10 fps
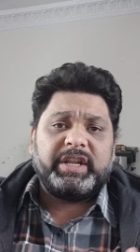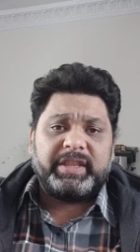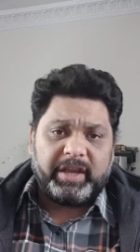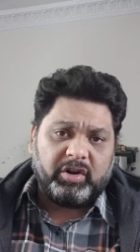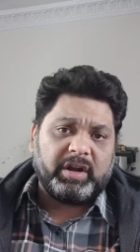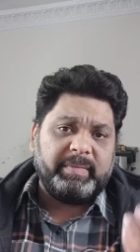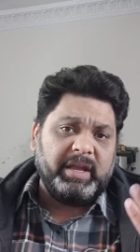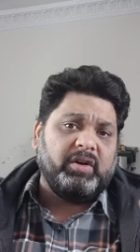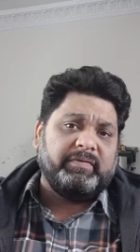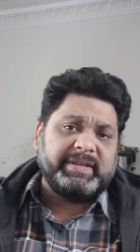the economy,
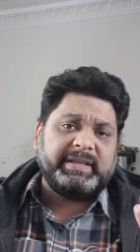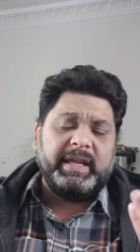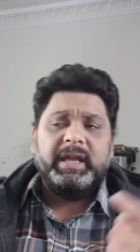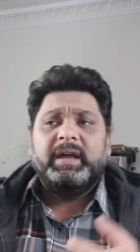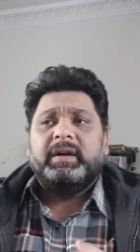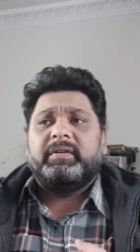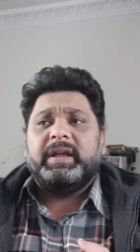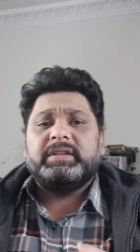obviously, right?